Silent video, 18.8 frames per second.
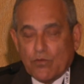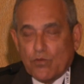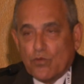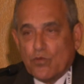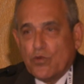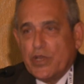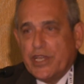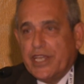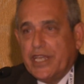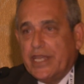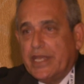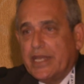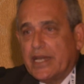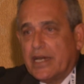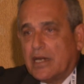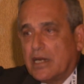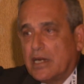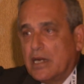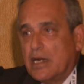We
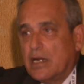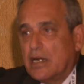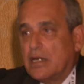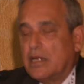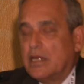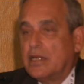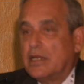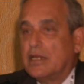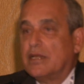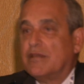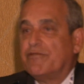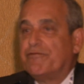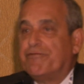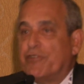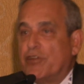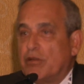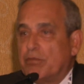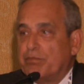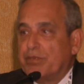are
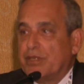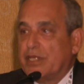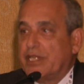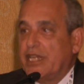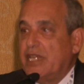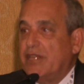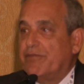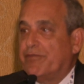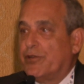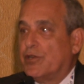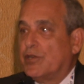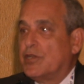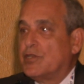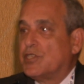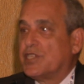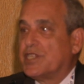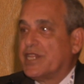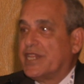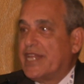firm
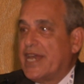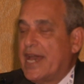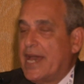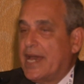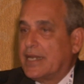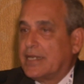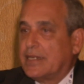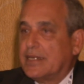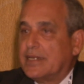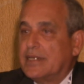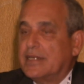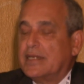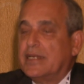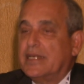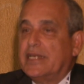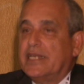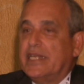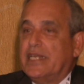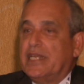believers that
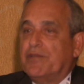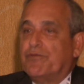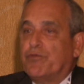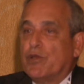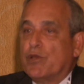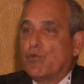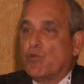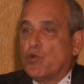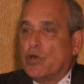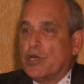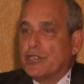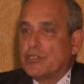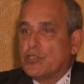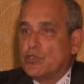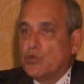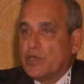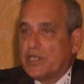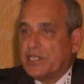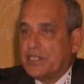if we want
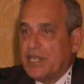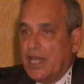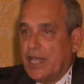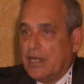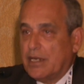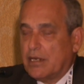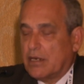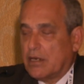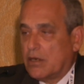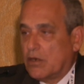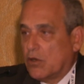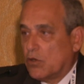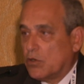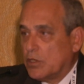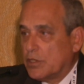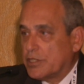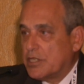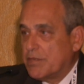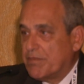to attain our
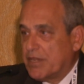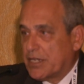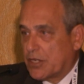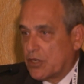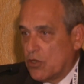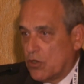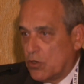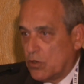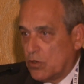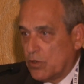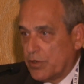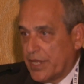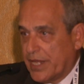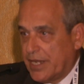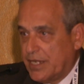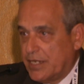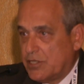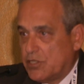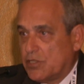ultimate goal,
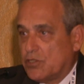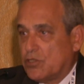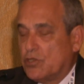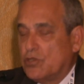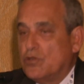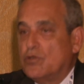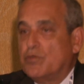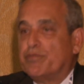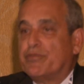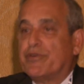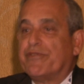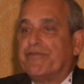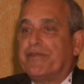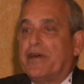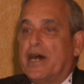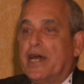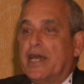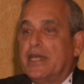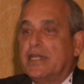that is to
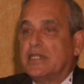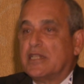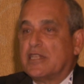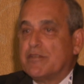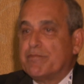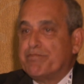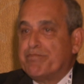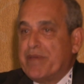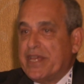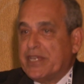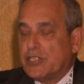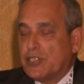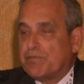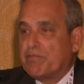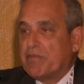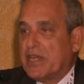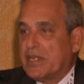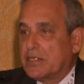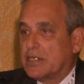provide the best
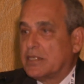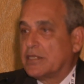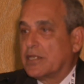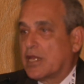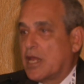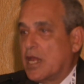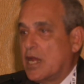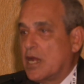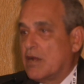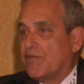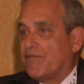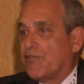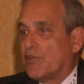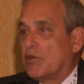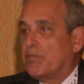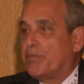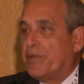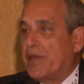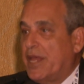medical care
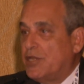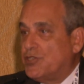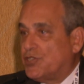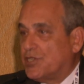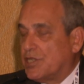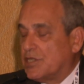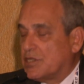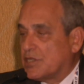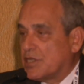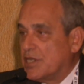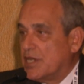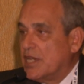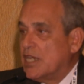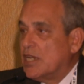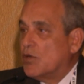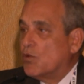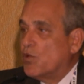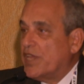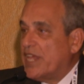for our patients,
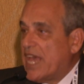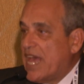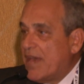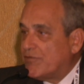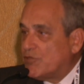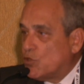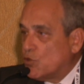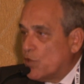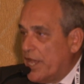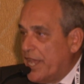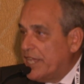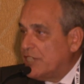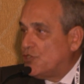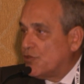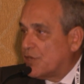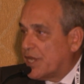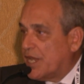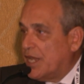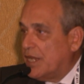we have to
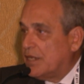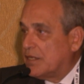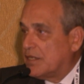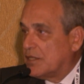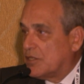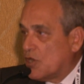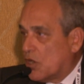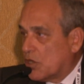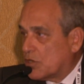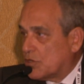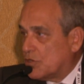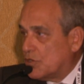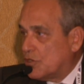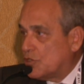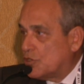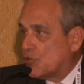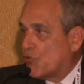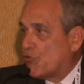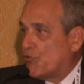educate
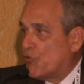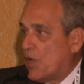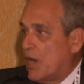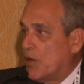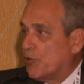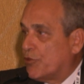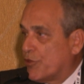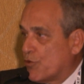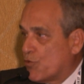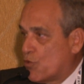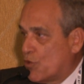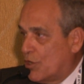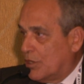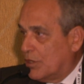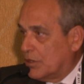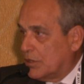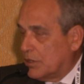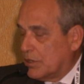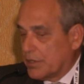doctors throughout the
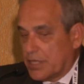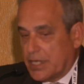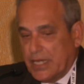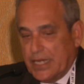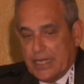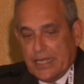world.